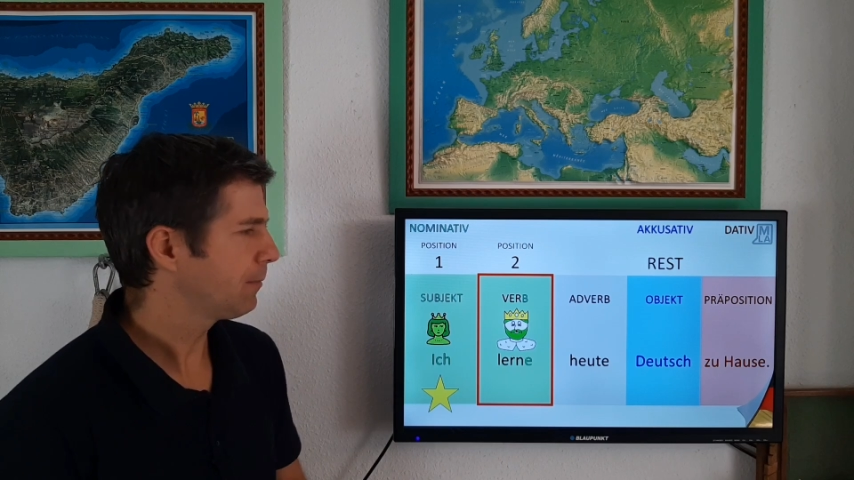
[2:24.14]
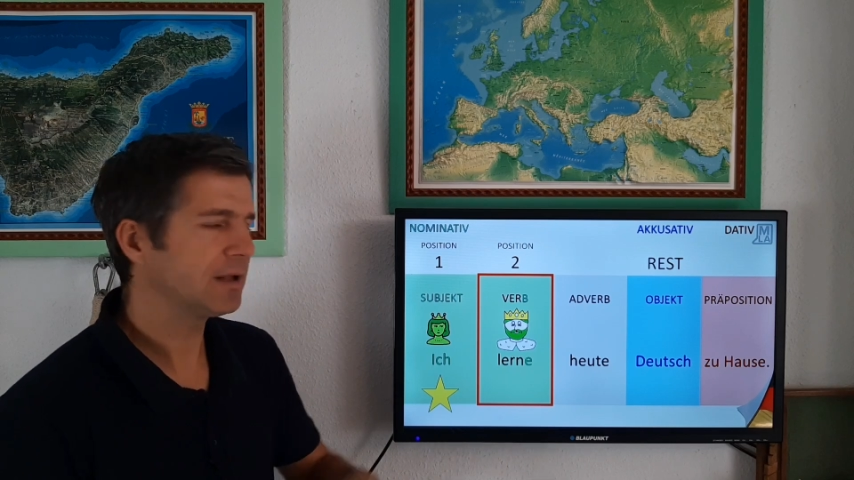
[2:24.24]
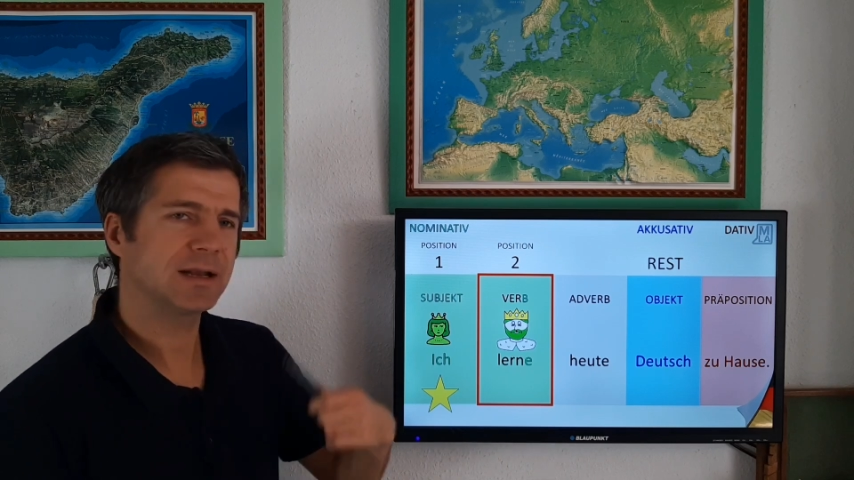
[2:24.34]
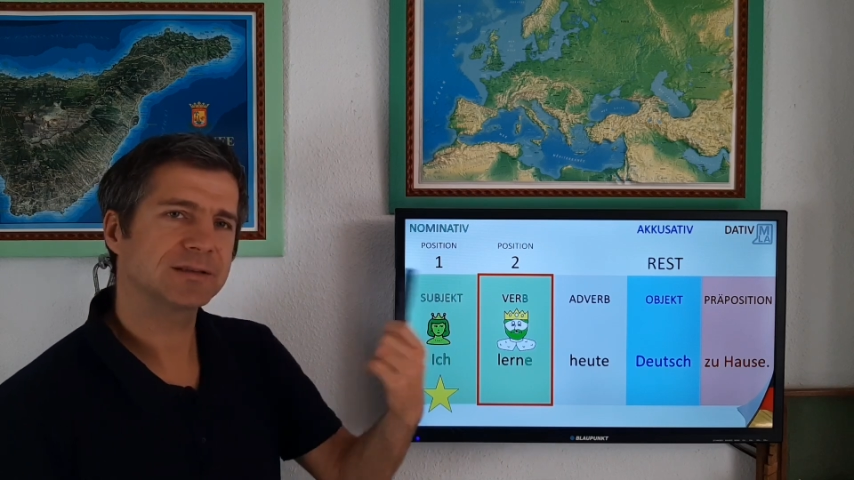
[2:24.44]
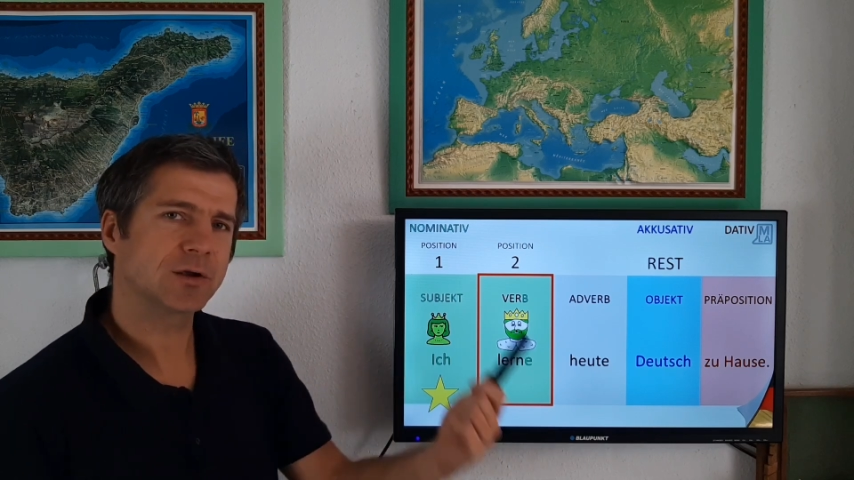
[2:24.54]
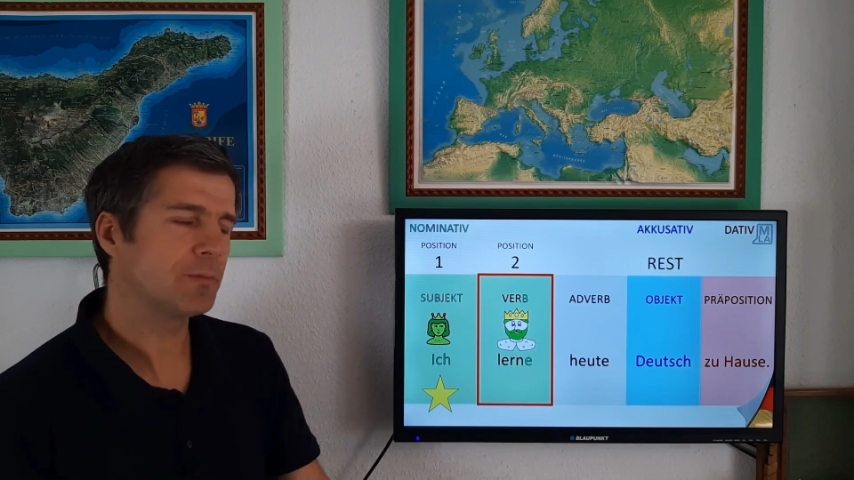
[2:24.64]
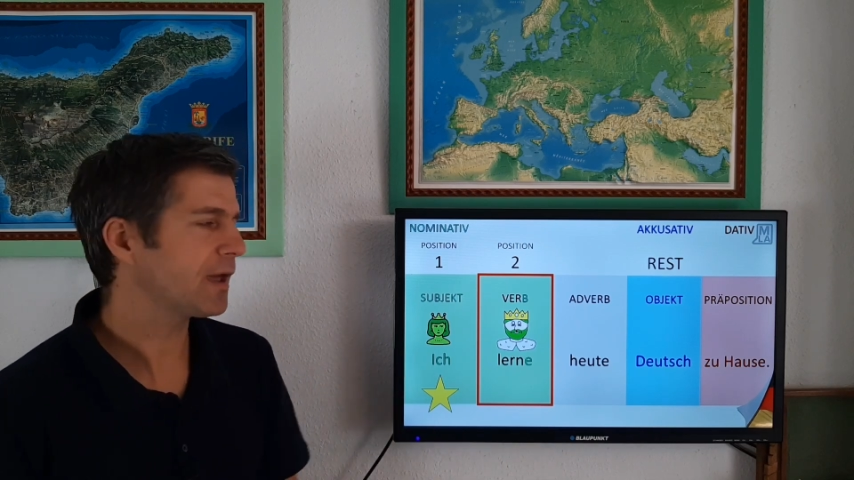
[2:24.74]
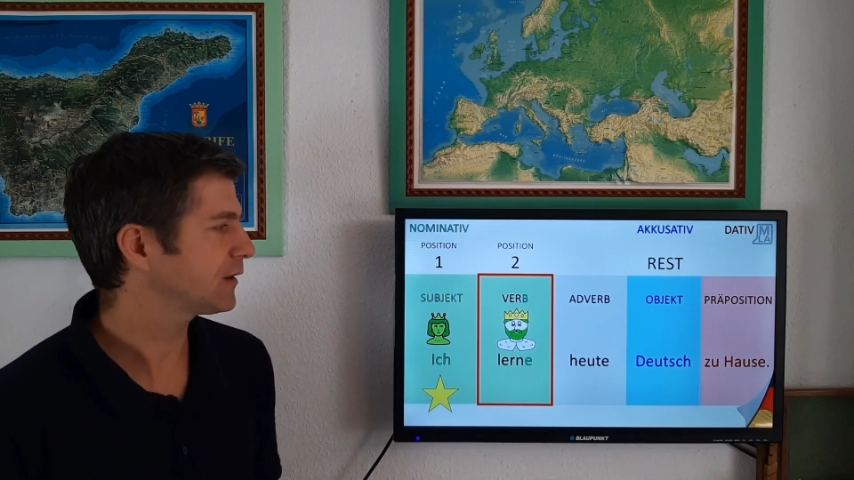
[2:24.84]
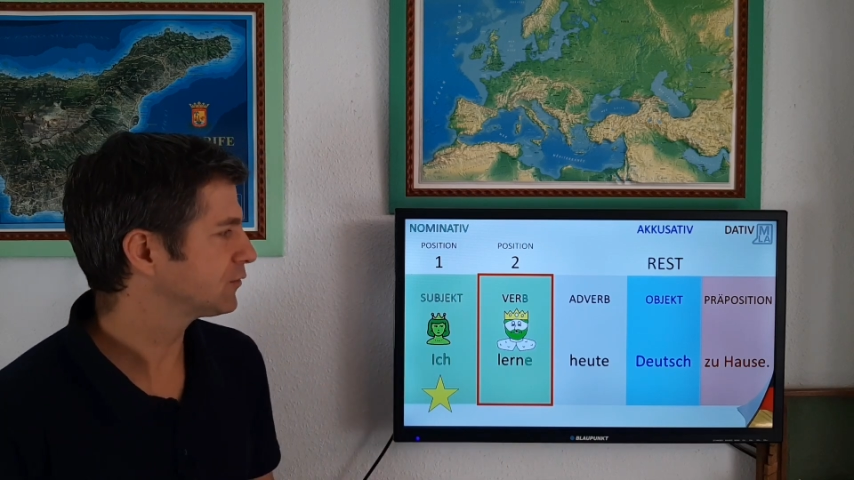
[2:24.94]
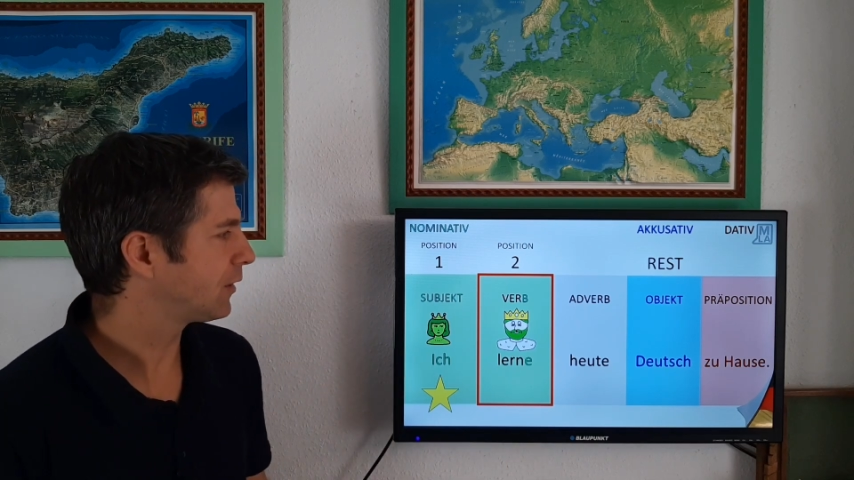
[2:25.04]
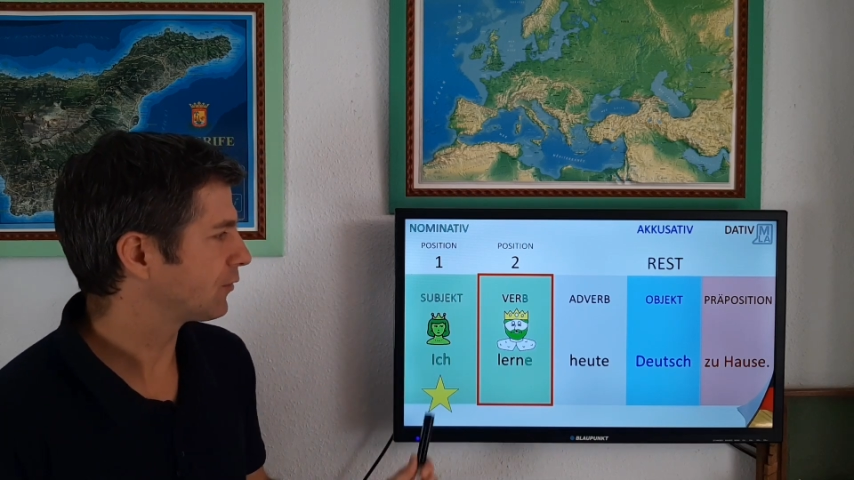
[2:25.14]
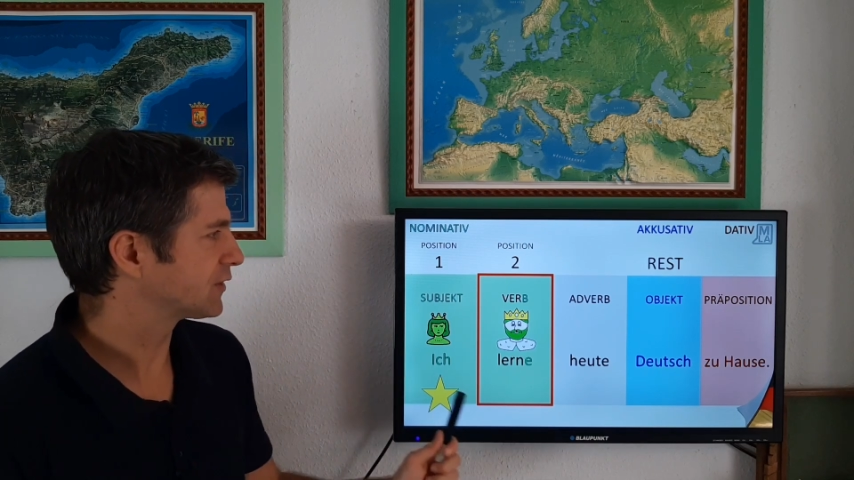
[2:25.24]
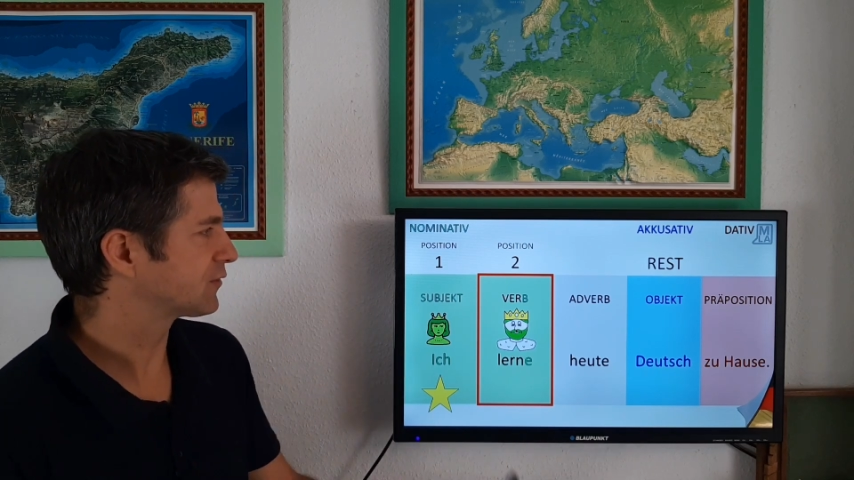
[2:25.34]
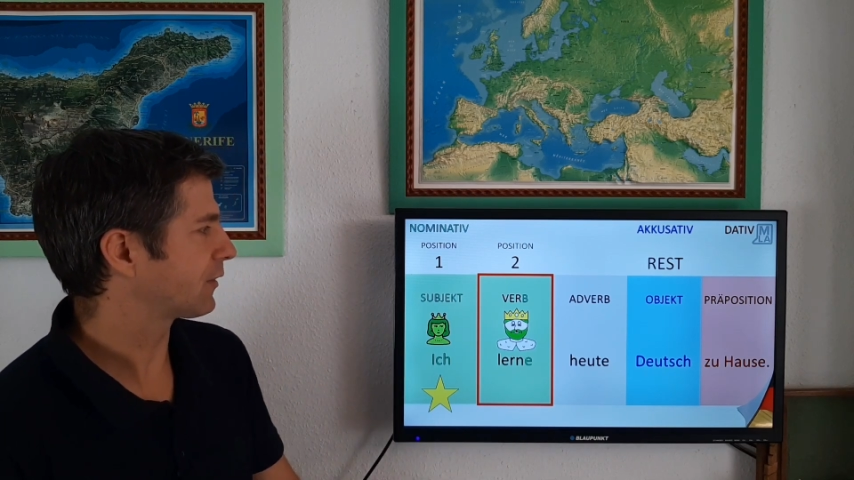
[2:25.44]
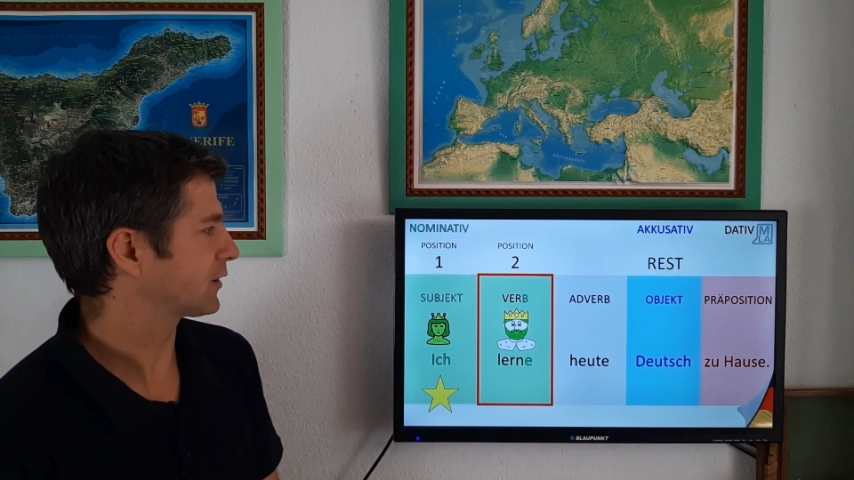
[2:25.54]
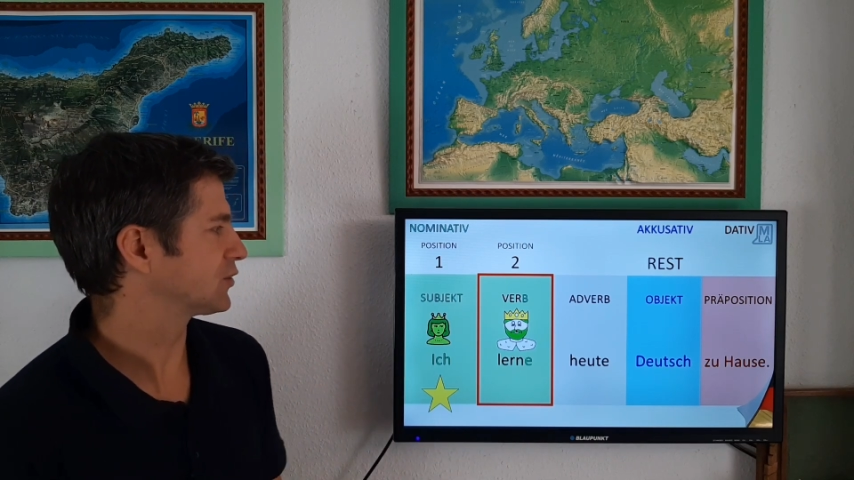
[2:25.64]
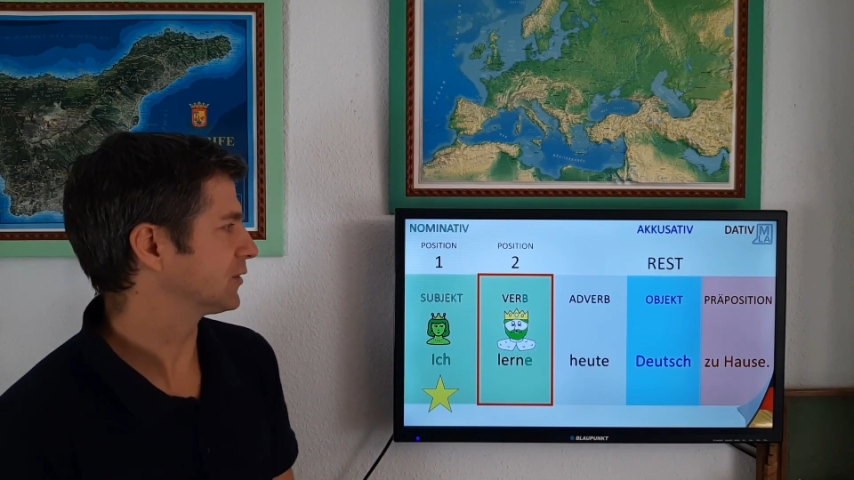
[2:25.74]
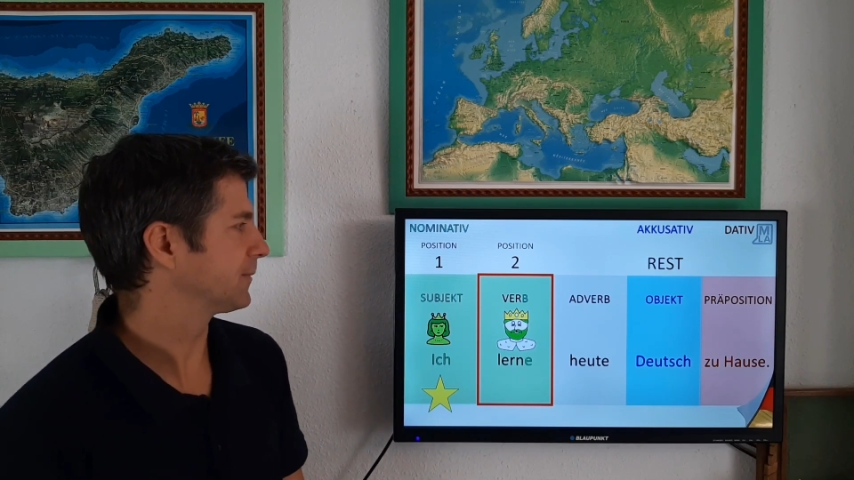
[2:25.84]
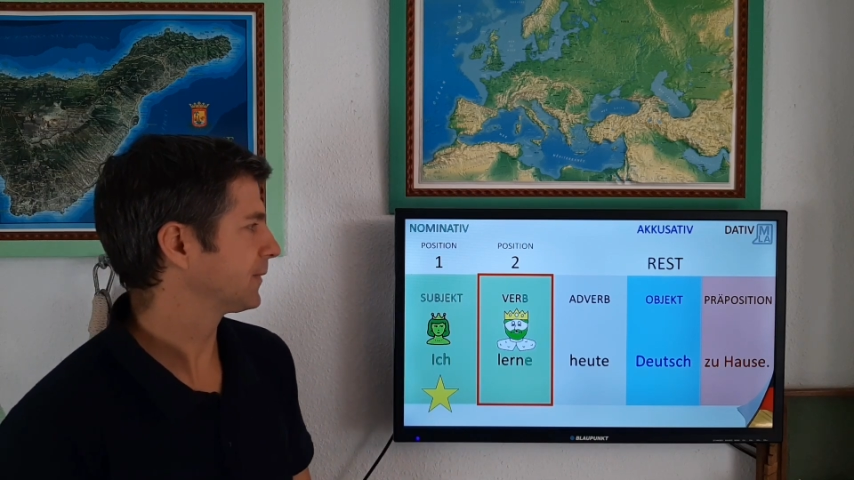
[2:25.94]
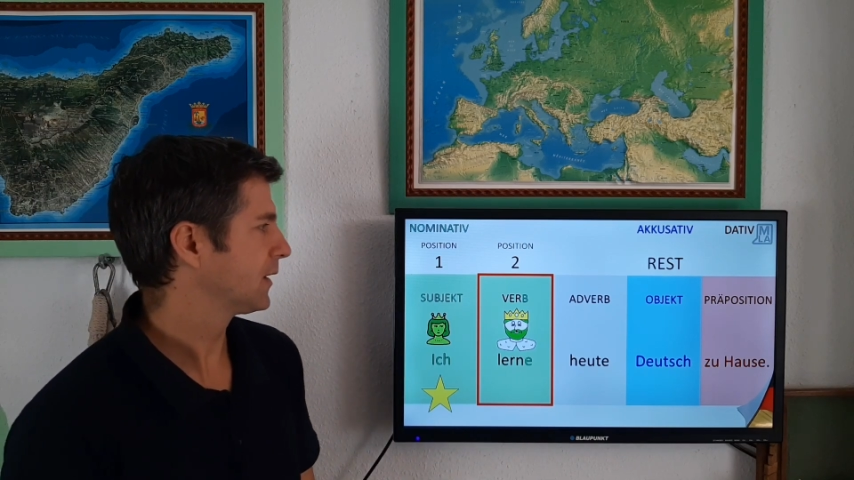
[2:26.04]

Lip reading: But let's go back to our structure.